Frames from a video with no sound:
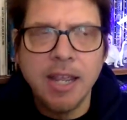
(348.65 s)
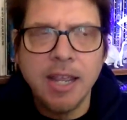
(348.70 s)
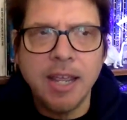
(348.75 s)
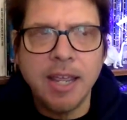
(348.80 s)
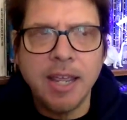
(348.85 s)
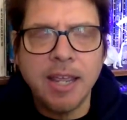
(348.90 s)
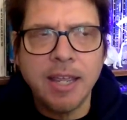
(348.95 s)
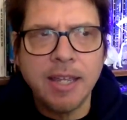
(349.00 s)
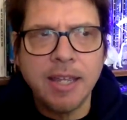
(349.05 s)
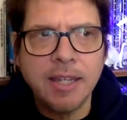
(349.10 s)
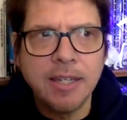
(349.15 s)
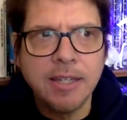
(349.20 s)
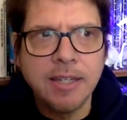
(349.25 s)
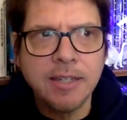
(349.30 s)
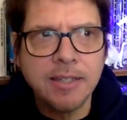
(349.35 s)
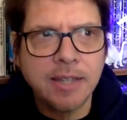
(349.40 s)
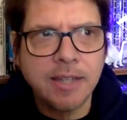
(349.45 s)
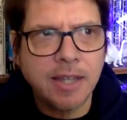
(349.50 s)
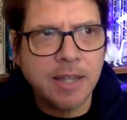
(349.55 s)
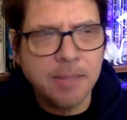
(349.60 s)

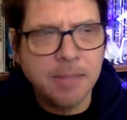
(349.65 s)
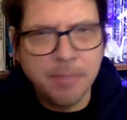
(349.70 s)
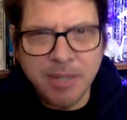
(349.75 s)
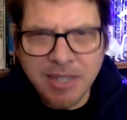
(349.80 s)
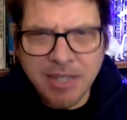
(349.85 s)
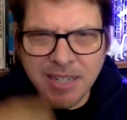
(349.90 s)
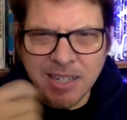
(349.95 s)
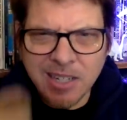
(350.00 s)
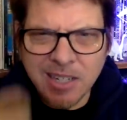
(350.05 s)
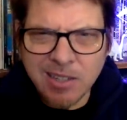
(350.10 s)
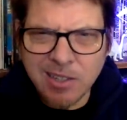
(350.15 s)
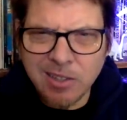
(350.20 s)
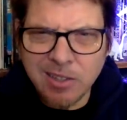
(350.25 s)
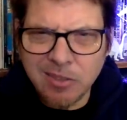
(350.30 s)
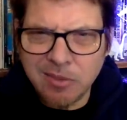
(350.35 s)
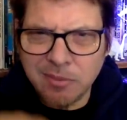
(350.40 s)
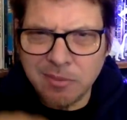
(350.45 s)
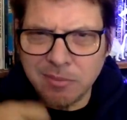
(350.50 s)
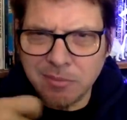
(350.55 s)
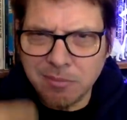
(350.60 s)
and I'd be eating
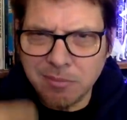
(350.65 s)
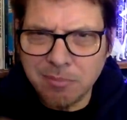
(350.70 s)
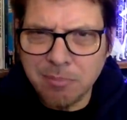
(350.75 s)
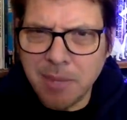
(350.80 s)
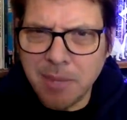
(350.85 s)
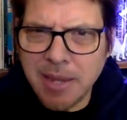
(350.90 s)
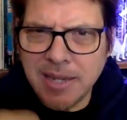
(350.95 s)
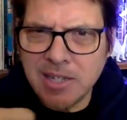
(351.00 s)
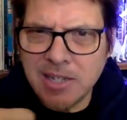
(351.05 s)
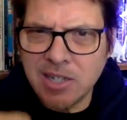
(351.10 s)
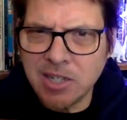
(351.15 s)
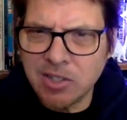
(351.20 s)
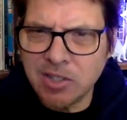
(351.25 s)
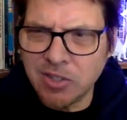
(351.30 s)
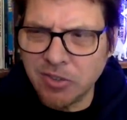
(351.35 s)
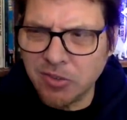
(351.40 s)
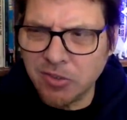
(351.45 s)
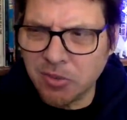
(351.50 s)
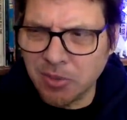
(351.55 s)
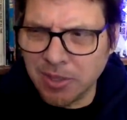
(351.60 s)
these main
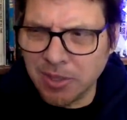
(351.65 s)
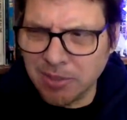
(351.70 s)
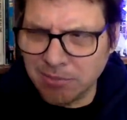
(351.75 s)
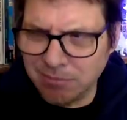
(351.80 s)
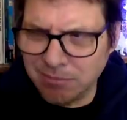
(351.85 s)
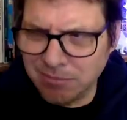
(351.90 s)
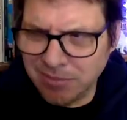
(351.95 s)
dishes going,